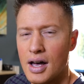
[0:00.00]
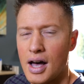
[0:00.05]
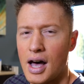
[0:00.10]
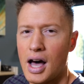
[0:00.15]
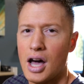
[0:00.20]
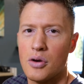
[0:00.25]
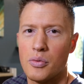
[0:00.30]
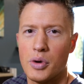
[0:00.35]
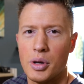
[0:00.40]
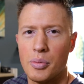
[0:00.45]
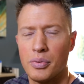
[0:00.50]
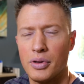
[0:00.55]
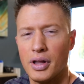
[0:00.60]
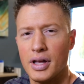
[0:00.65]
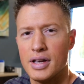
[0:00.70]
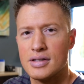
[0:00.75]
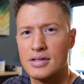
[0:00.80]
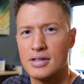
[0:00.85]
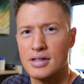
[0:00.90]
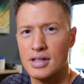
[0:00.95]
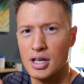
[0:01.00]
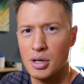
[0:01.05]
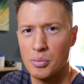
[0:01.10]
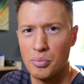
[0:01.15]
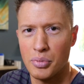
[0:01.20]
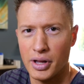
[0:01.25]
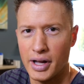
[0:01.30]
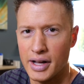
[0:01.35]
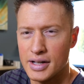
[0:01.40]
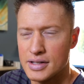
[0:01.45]
How do we place the
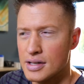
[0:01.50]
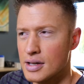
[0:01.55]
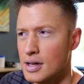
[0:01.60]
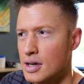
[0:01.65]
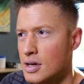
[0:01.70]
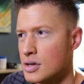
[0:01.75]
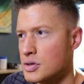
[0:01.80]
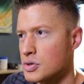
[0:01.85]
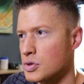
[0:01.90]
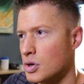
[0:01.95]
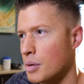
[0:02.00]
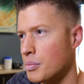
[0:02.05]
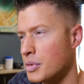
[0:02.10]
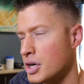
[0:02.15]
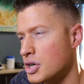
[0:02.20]
implants? So I'm